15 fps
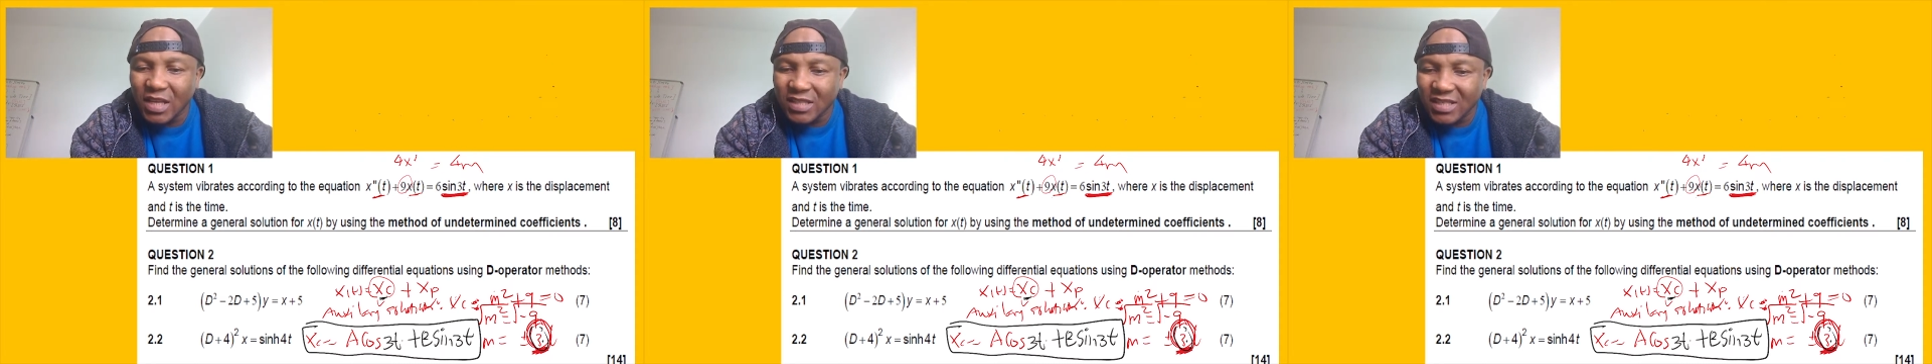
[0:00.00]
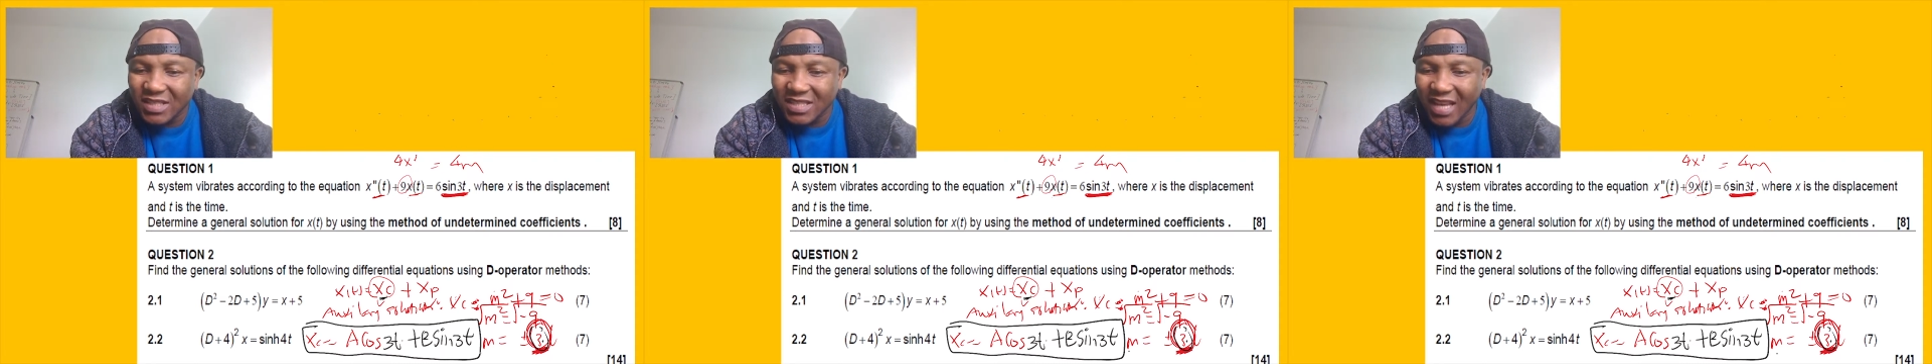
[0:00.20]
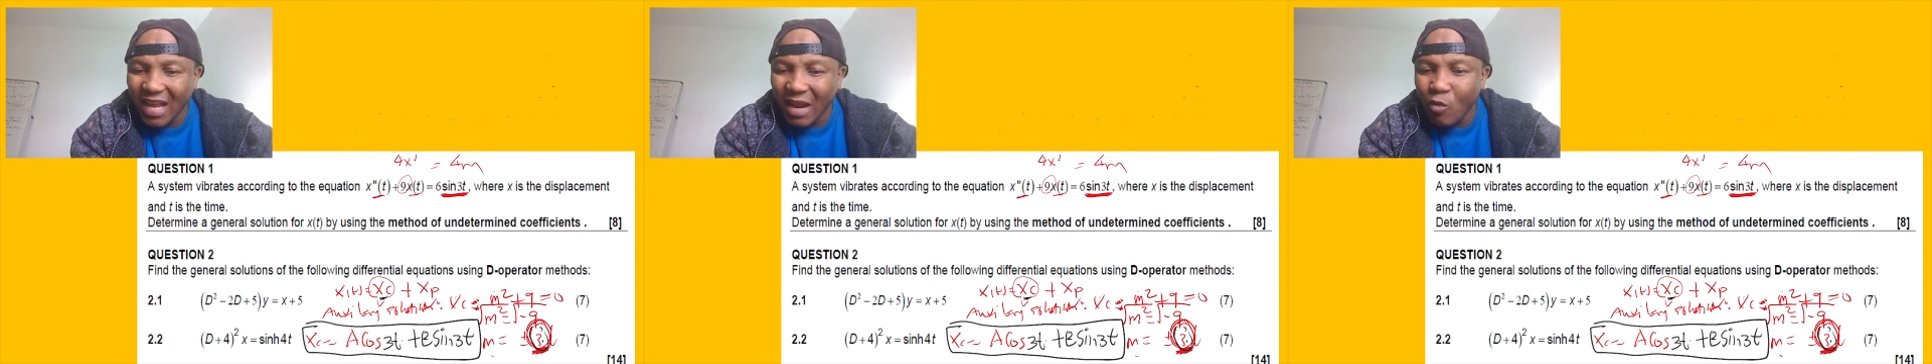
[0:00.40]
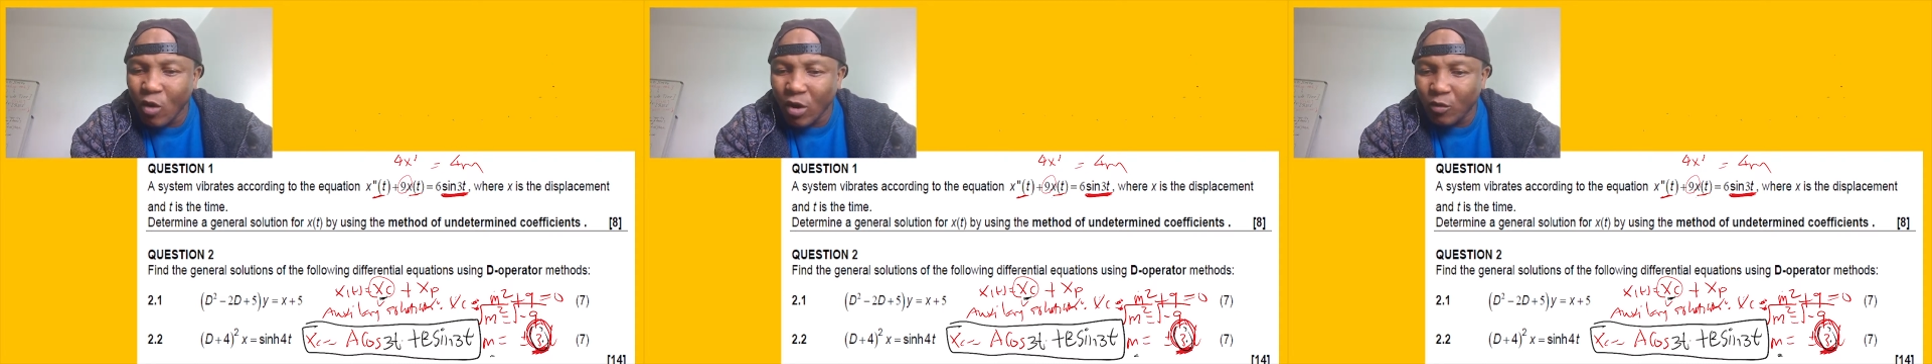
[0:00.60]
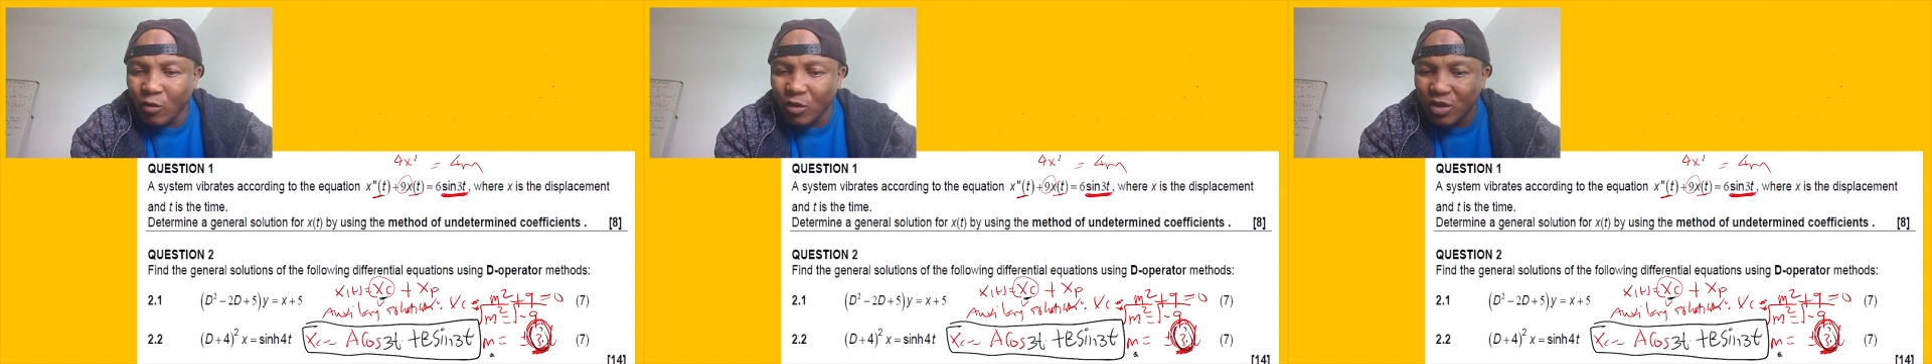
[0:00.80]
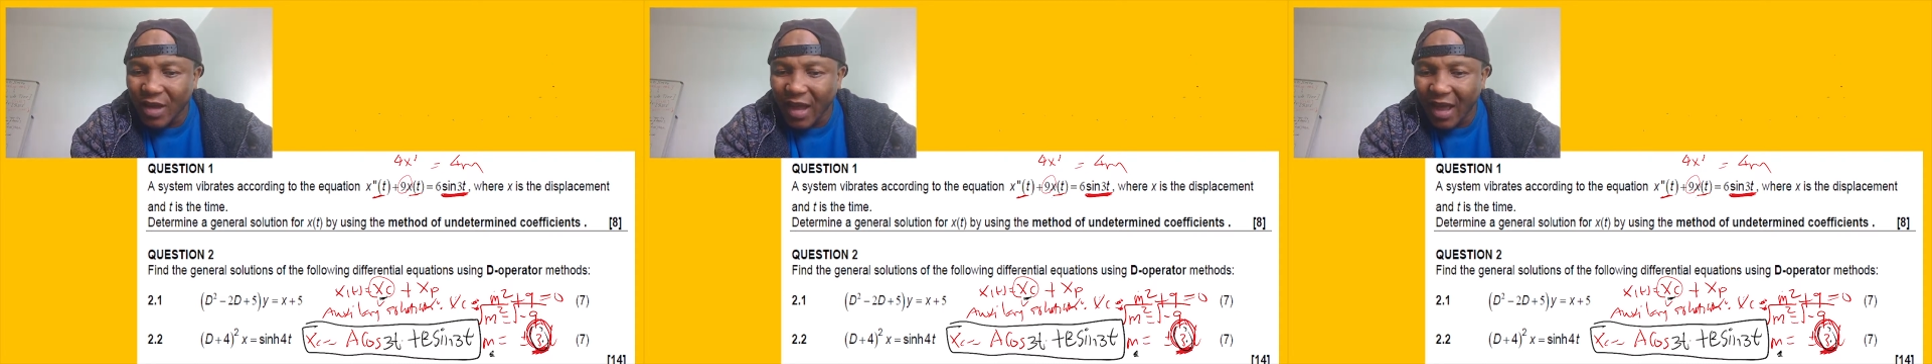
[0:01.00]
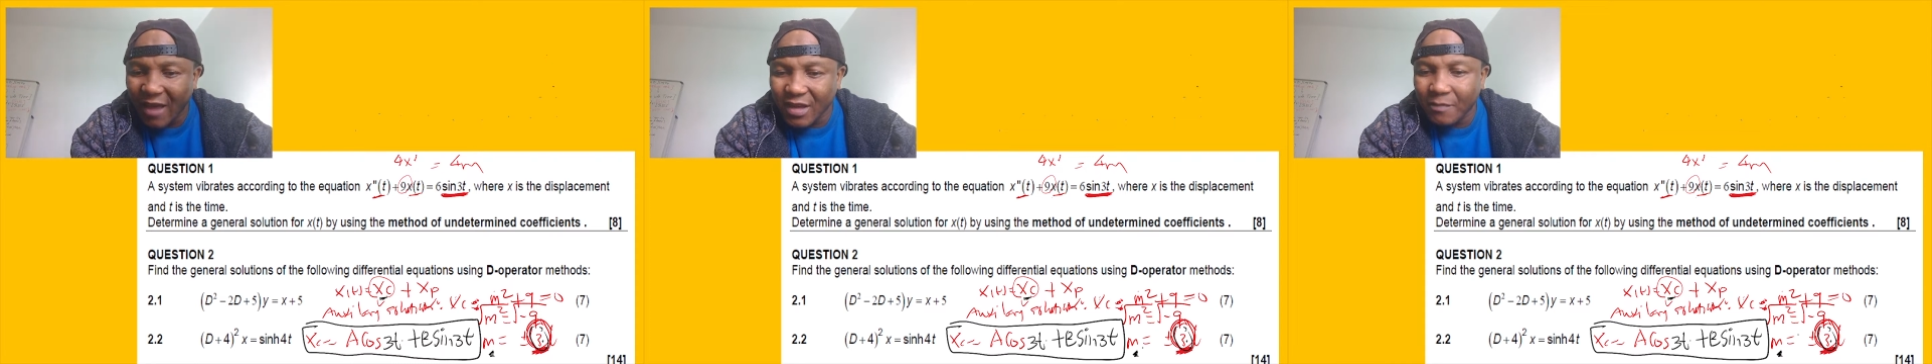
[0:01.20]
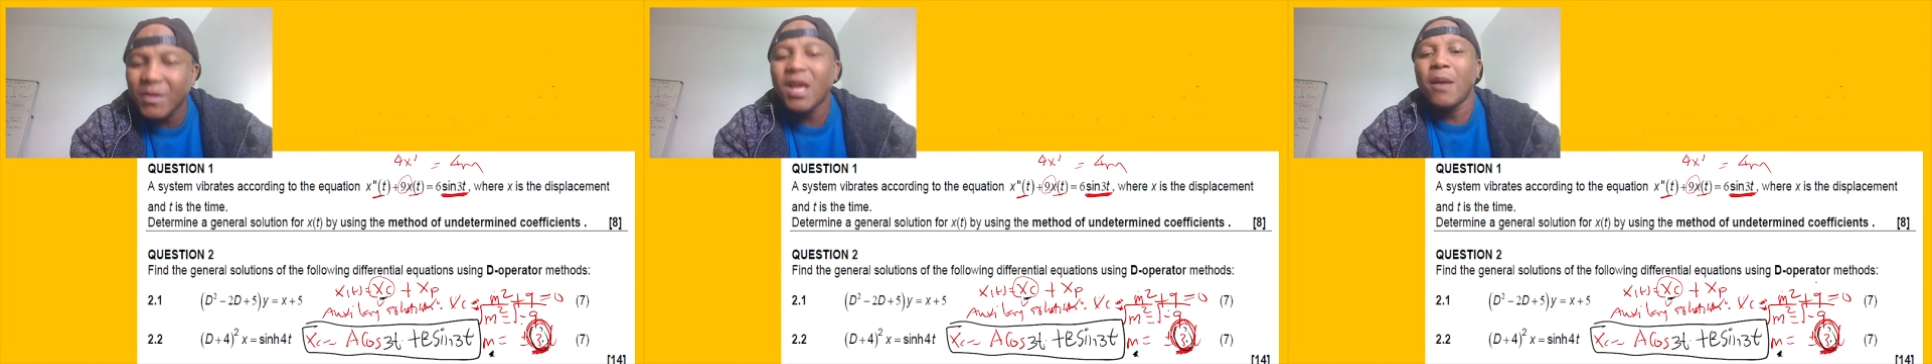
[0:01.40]
the same one which you have
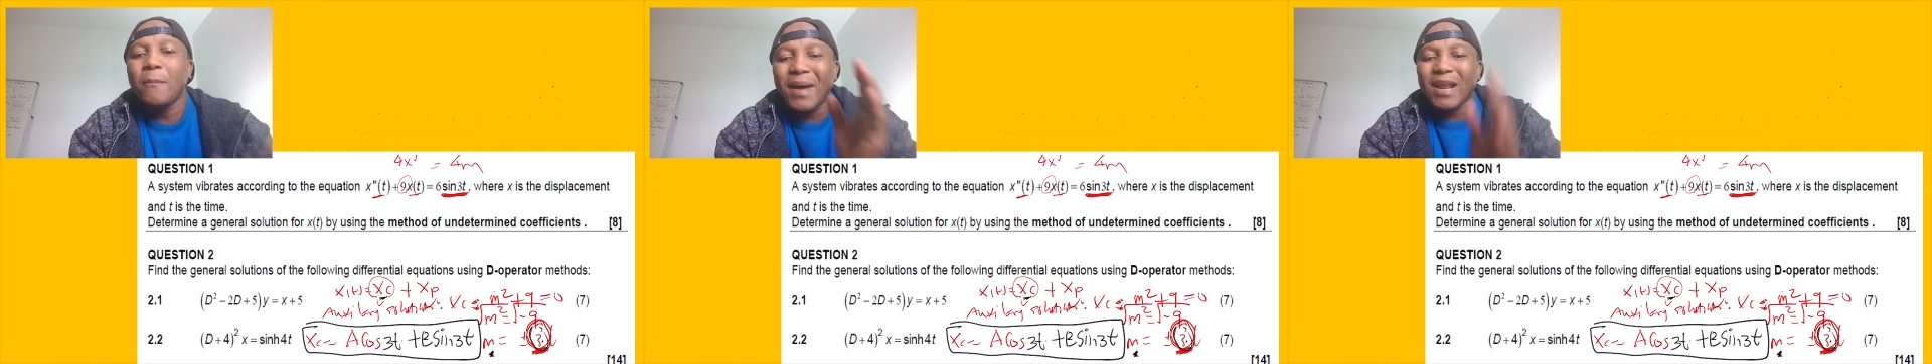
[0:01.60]
here,